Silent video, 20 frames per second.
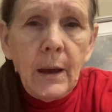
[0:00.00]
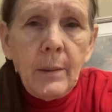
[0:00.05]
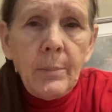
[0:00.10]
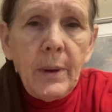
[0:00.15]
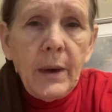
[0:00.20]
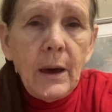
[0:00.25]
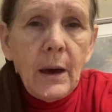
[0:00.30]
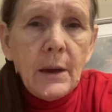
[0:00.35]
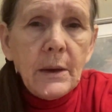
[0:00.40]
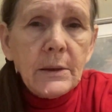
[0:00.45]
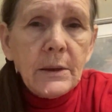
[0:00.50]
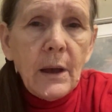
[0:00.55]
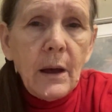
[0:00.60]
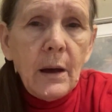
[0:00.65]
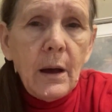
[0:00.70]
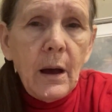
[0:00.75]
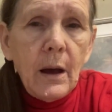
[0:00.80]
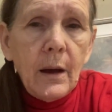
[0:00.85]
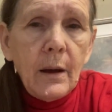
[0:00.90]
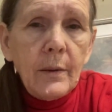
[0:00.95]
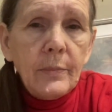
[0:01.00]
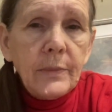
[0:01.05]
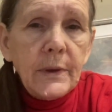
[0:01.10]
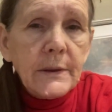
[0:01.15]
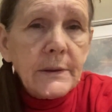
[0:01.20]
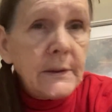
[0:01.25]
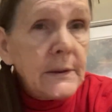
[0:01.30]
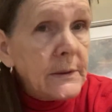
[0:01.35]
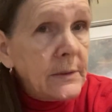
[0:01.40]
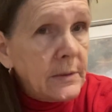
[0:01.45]
because
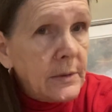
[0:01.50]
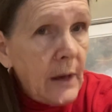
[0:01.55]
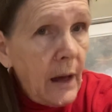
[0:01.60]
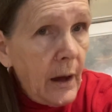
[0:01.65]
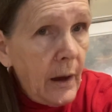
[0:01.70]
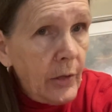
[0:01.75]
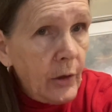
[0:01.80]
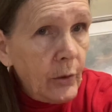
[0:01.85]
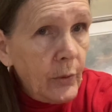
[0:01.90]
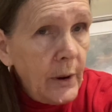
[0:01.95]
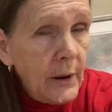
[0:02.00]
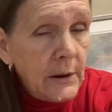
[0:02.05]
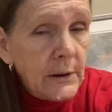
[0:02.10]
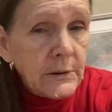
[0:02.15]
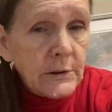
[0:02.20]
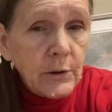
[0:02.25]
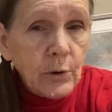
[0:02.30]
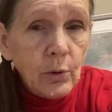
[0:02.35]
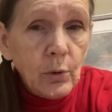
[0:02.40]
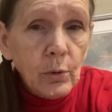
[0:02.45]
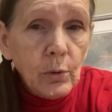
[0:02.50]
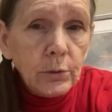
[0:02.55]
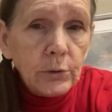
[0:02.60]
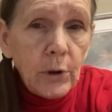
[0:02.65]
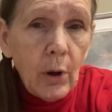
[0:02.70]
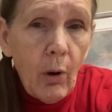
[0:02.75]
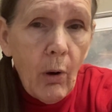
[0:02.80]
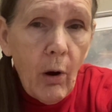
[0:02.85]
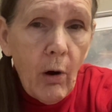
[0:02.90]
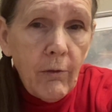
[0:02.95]
the other end is cooled
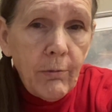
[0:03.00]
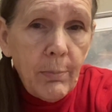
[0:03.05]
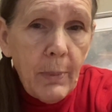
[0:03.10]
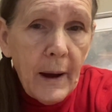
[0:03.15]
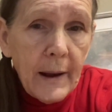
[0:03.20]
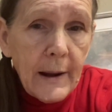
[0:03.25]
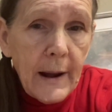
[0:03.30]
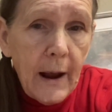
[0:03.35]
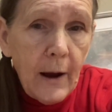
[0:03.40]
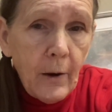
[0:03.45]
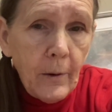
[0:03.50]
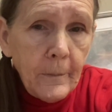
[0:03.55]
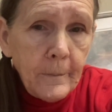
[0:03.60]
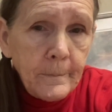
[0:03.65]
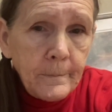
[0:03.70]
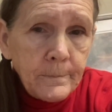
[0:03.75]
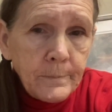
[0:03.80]
off by now.